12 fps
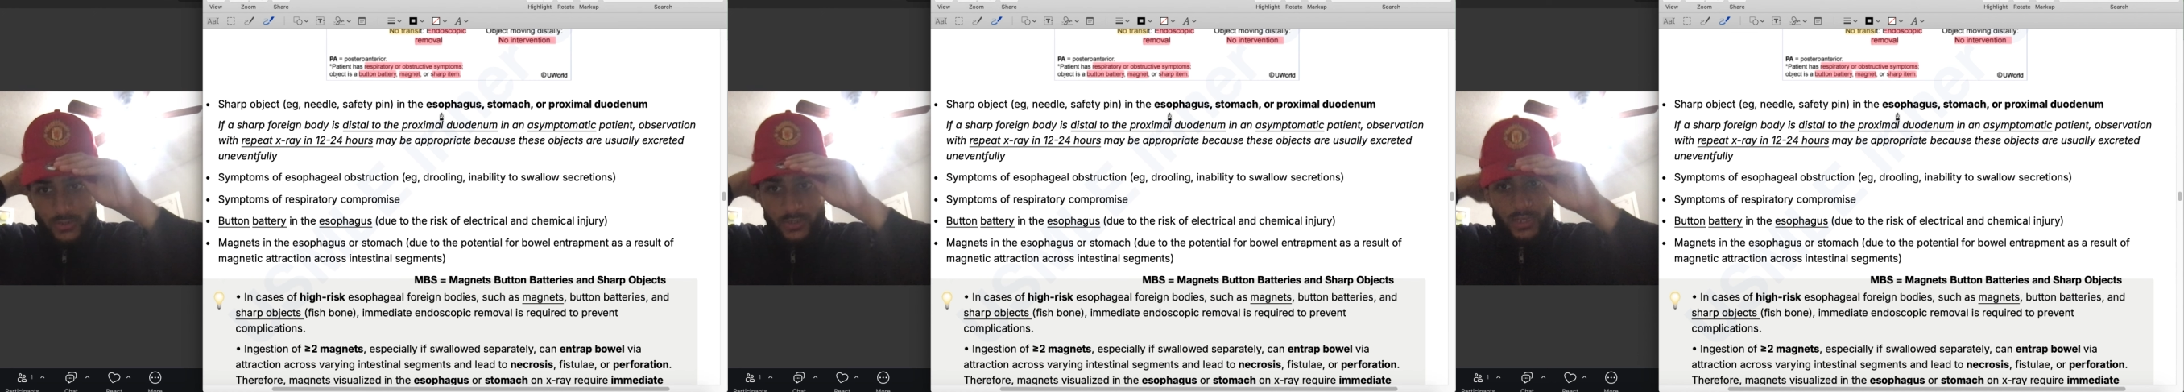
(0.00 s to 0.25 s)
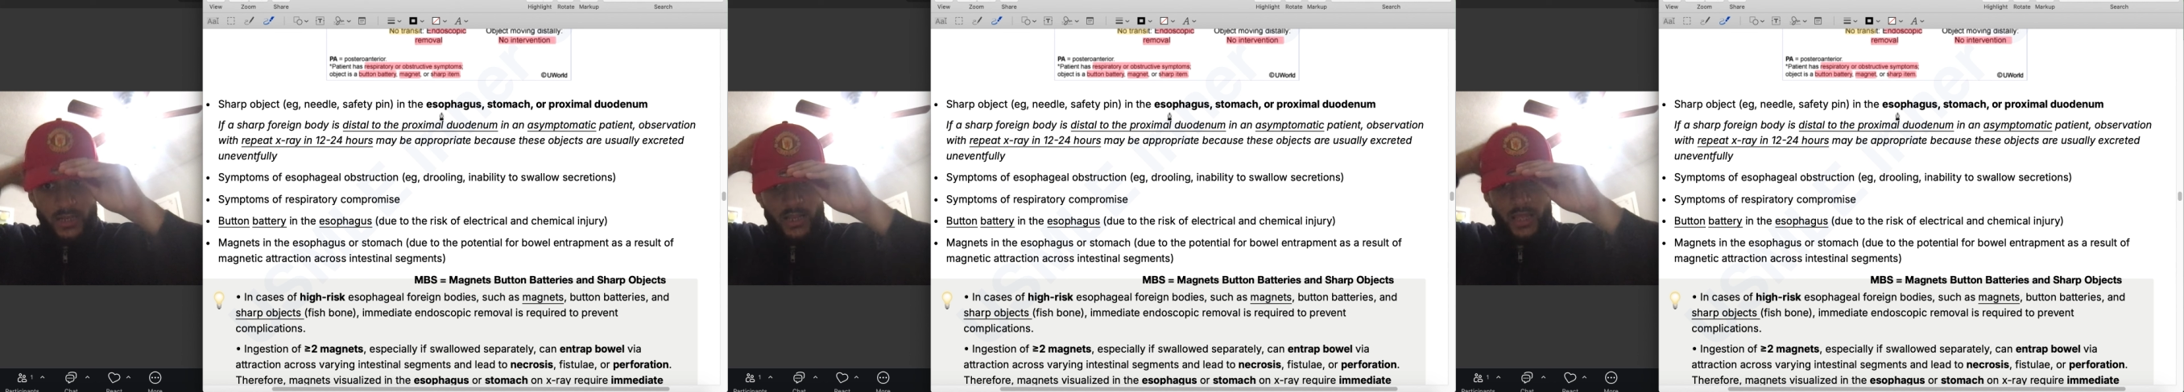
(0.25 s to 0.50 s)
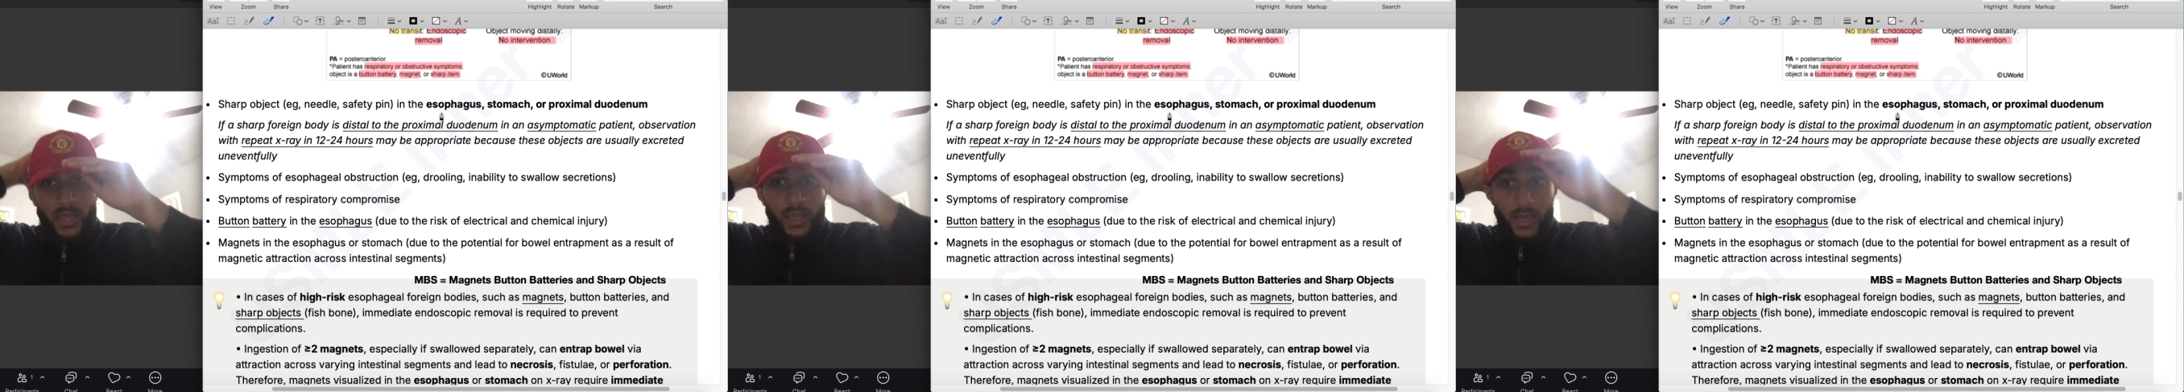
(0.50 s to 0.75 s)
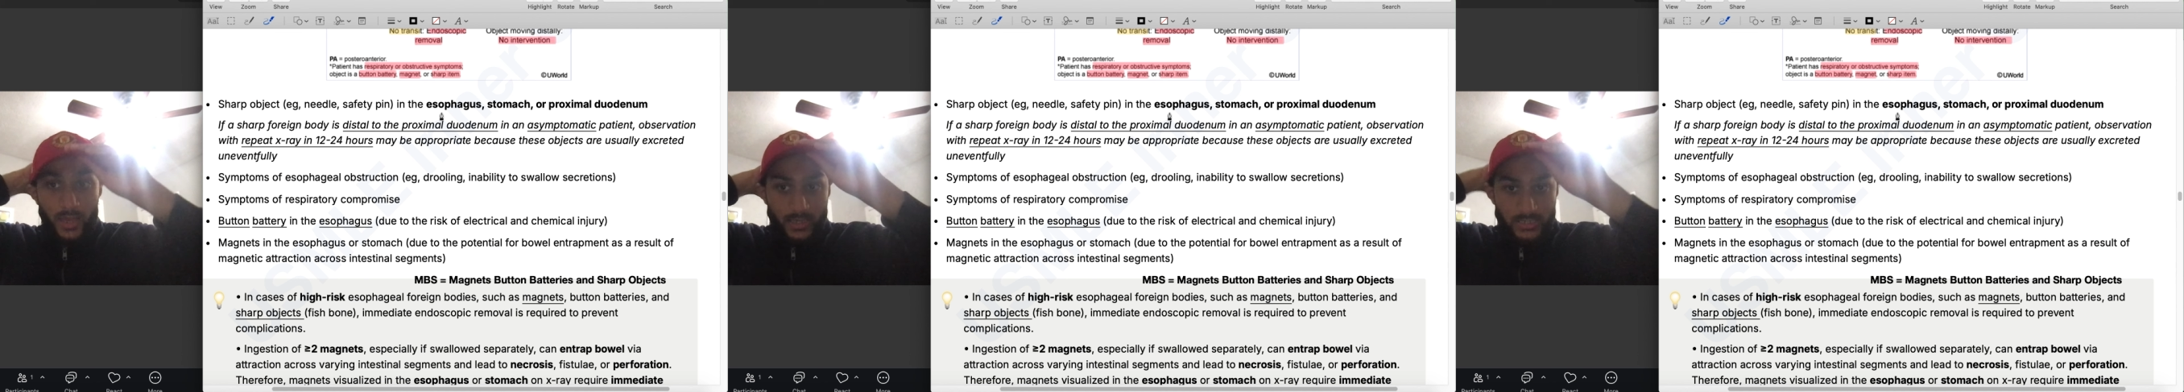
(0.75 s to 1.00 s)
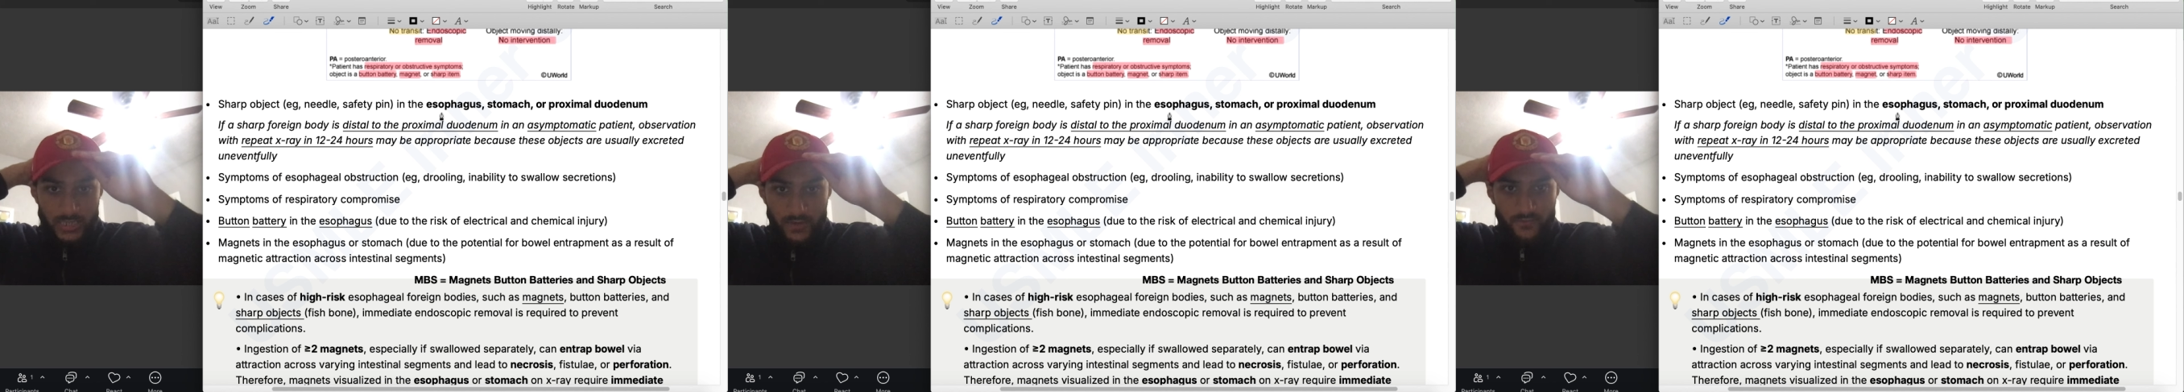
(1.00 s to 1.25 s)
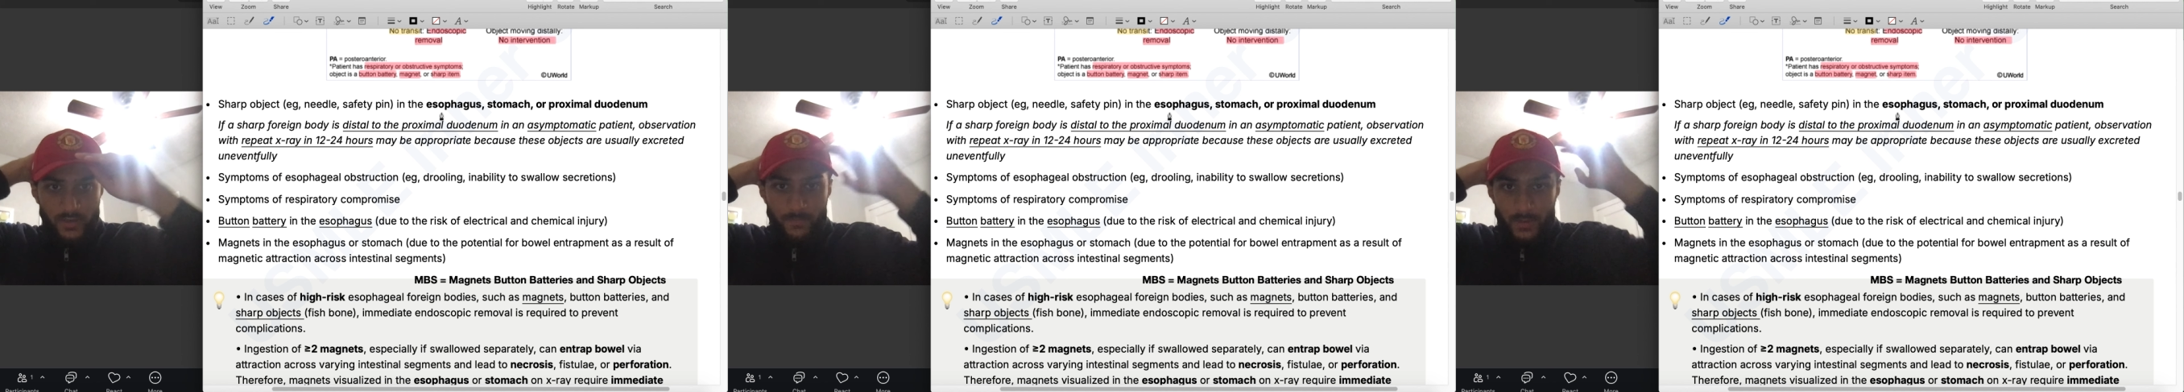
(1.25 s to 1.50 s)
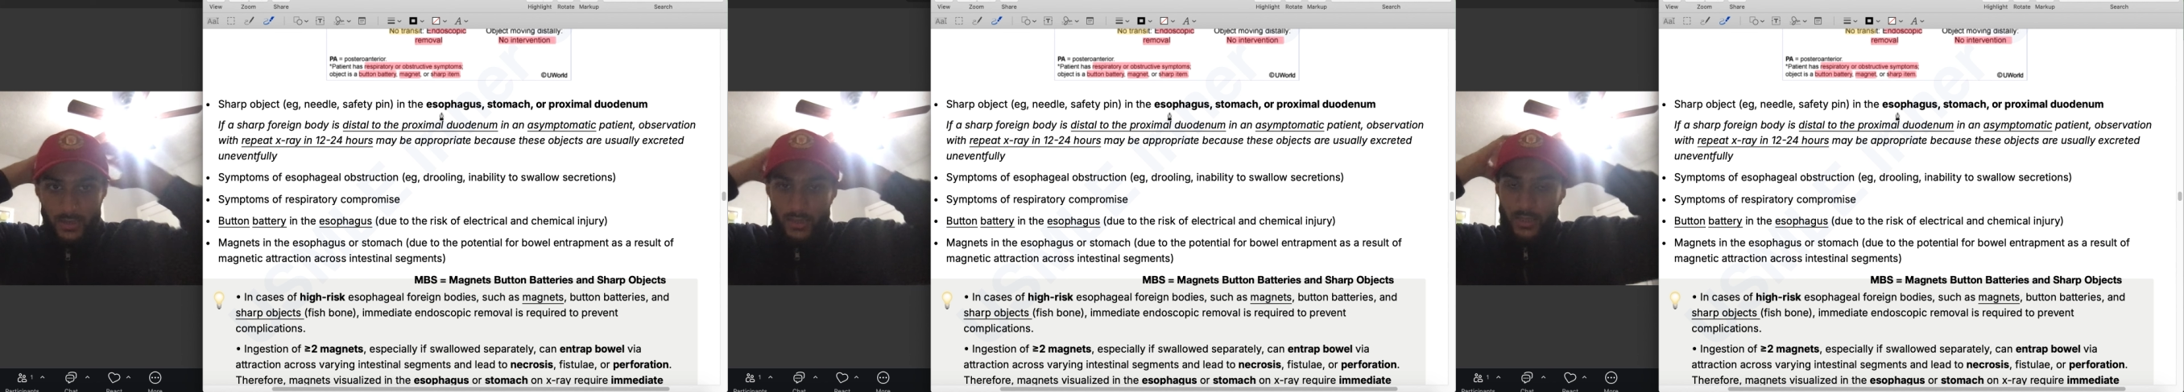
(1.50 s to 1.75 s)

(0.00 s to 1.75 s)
So needle, safety pin